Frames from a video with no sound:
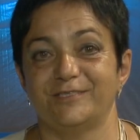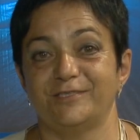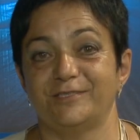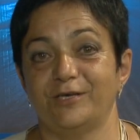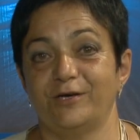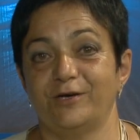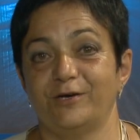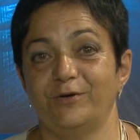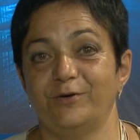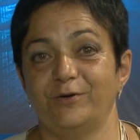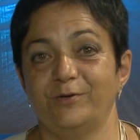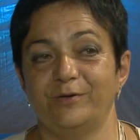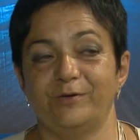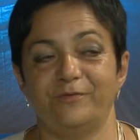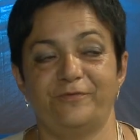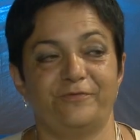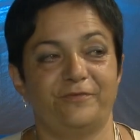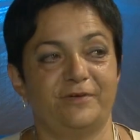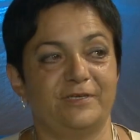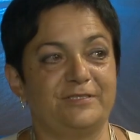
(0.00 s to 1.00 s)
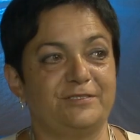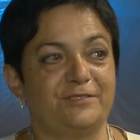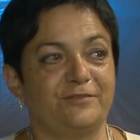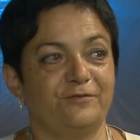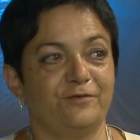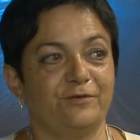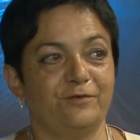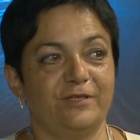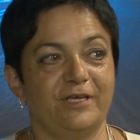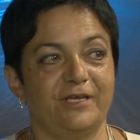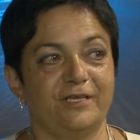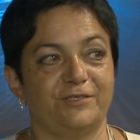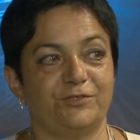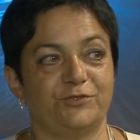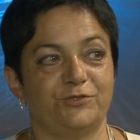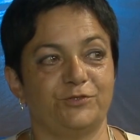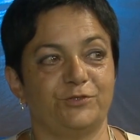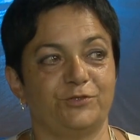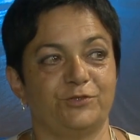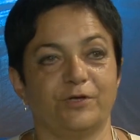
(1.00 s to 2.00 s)
So first of all, I
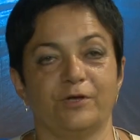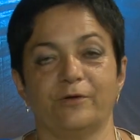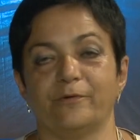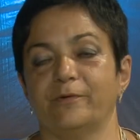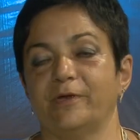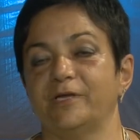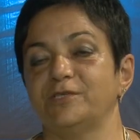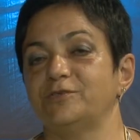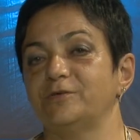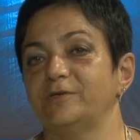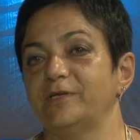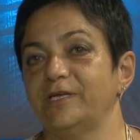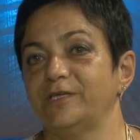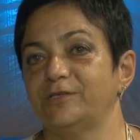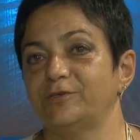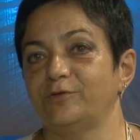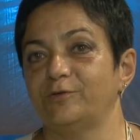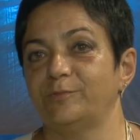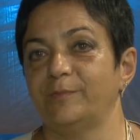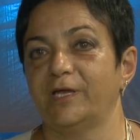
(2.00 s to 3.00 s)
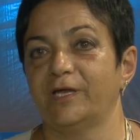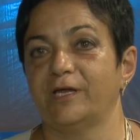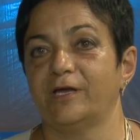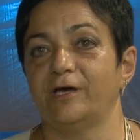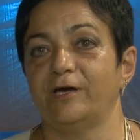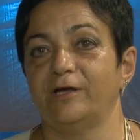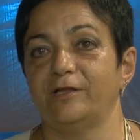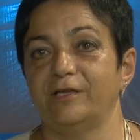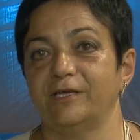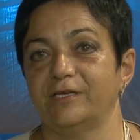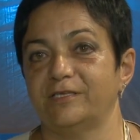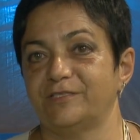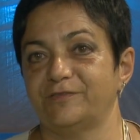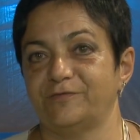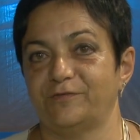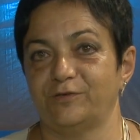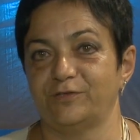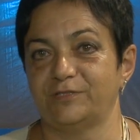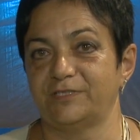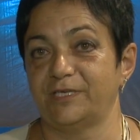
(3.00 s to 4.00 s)
should congratulate all my colleagues
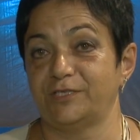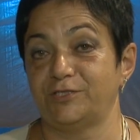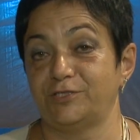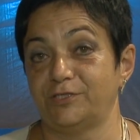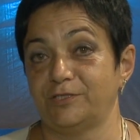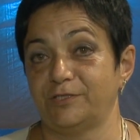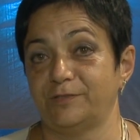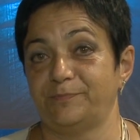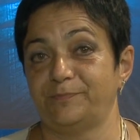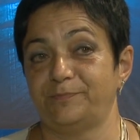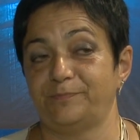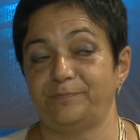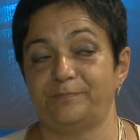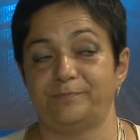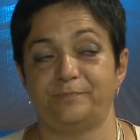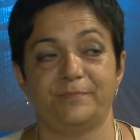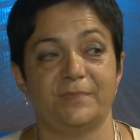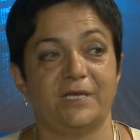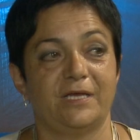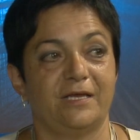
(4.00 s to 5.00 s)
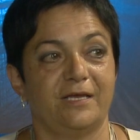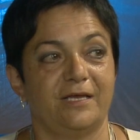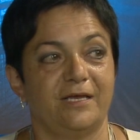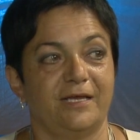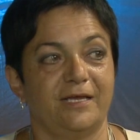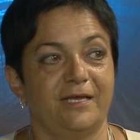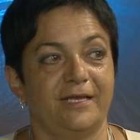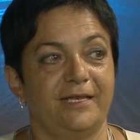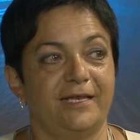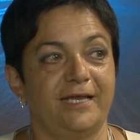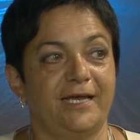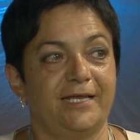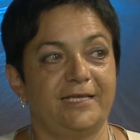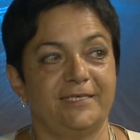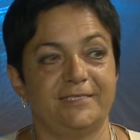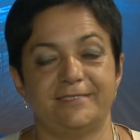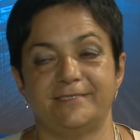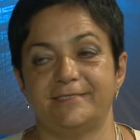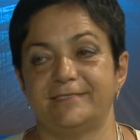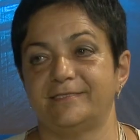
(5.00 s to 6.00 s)
for such a
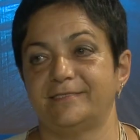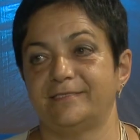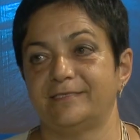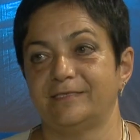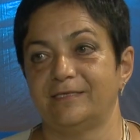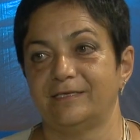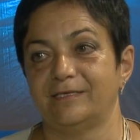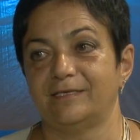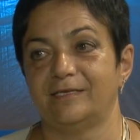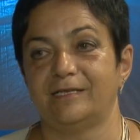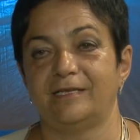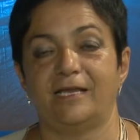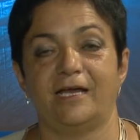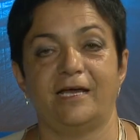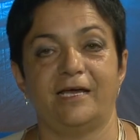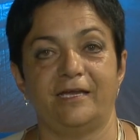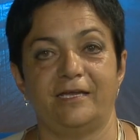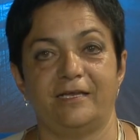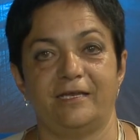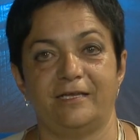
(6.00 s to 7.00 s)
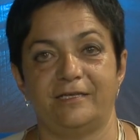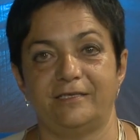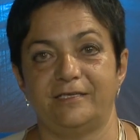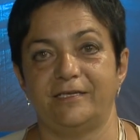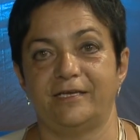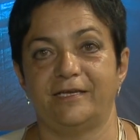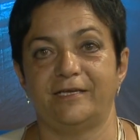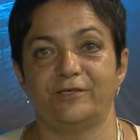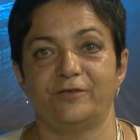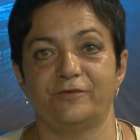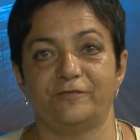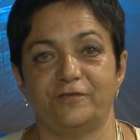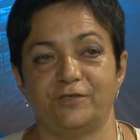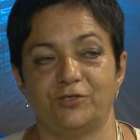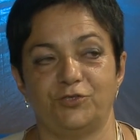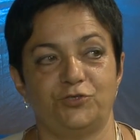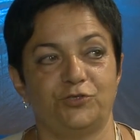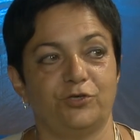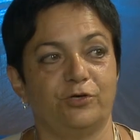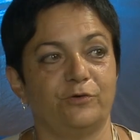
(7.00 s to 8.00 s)
nice line at the end of
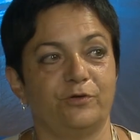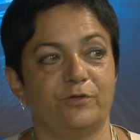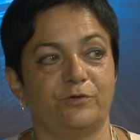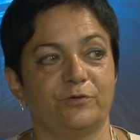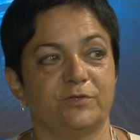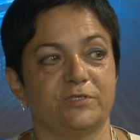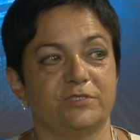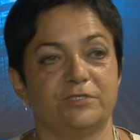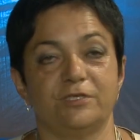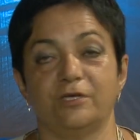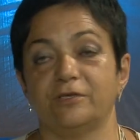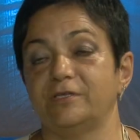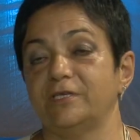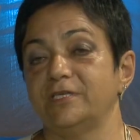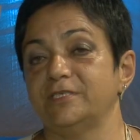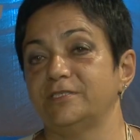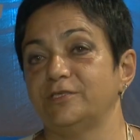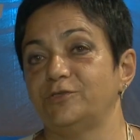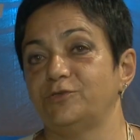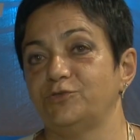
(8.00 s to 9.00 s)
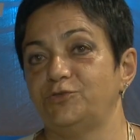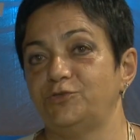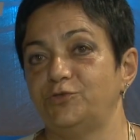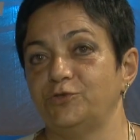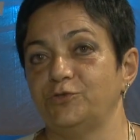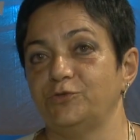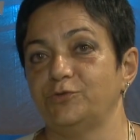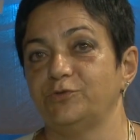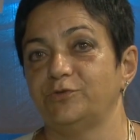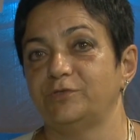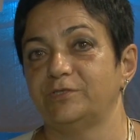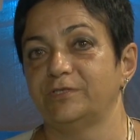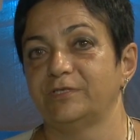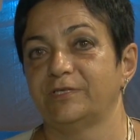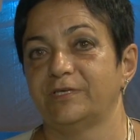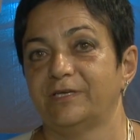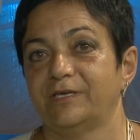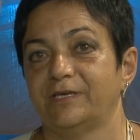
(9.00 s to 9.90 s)
the show. It was not easy to choose.